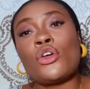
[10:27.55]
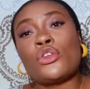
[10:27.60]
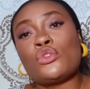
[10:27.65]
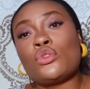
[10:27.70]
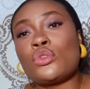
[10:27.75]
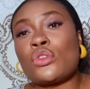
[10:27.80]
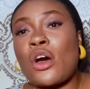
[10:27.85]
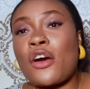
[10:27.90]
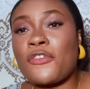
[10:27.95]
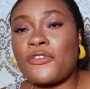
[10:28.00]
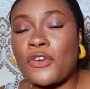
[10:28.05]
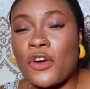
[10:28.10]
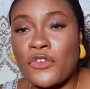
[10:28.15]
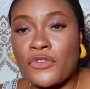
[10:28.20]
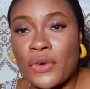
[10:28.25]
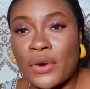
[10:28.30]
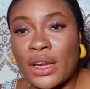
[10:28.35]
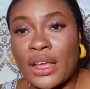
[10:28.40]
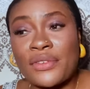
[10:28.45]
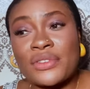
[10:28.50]
do not fall
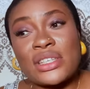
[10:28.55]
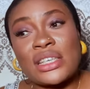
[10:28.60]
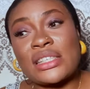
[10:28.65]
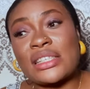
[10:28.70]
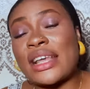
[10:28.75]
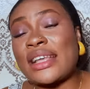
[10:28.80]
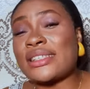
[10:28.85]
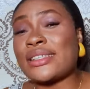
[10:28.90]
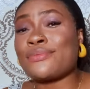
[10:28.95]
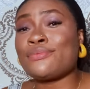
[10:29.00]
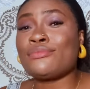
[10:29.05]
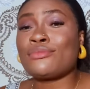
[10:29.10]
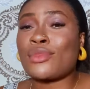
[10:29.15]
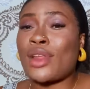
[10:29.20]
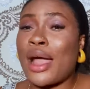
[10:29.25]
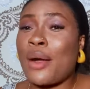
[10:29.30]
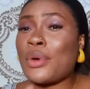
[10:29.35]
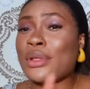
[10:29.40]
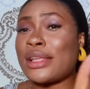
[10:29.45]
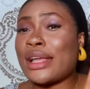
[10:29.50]
for it if she says
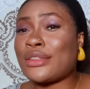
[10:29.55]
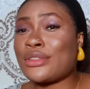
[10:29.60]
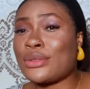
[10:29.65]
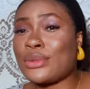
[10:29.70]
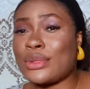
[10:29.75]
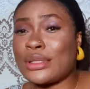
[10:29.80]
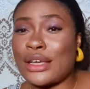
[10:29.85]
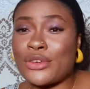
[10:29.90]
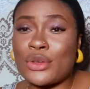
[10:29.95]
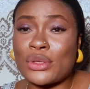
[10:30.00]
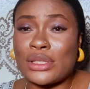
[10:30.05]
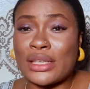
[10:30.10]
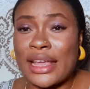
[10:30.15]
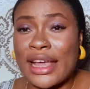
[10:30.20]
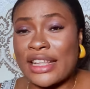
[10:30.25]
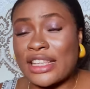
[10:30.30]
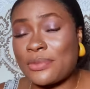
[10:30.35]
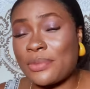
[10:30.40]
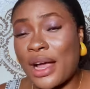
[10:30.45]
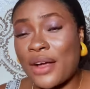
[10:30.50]
i wanted to tell you to
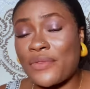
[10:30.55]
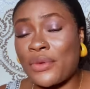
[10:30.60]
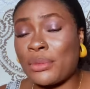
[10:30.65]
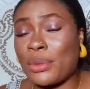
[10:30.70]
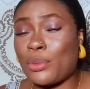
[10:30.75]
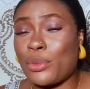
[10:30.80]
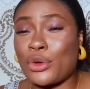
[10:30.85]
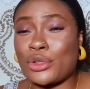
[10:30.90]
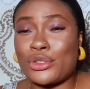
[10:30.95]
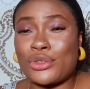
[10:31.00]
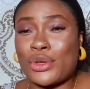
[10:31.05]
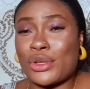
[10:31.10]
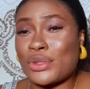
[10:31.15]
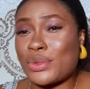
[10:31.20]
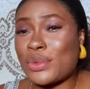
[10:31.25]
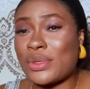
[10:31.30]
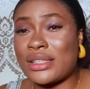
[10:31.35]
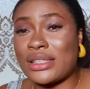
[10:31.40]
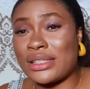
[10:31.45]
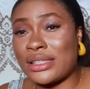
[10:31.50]
get this back for me but you're
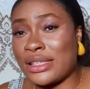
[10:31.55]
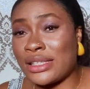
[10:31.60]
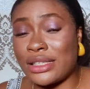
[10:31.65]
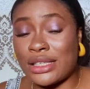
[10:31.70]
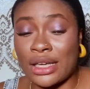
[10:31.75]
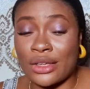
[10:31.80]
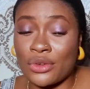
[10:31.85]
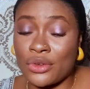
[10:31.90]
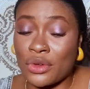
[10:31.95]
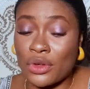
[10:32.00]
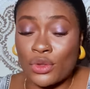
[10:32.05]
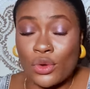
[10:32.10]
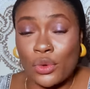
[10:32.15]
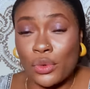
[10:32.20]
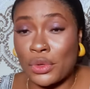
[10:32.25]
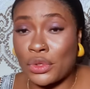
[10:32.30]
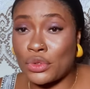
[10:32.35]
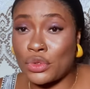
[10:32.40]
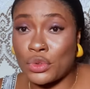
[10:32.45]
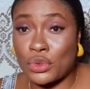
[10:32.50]
too stingy i know you're not
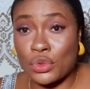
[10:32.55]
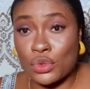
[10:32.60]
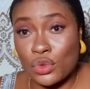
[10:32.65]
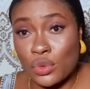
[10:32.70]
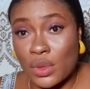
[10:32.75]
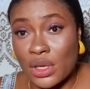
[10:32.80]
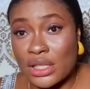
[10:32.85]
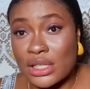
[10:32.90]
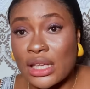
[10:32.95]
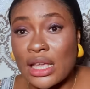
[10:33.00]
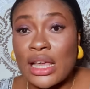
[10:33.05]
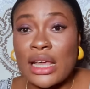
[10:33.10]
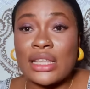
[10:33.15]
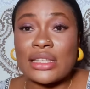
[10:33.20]
going to do it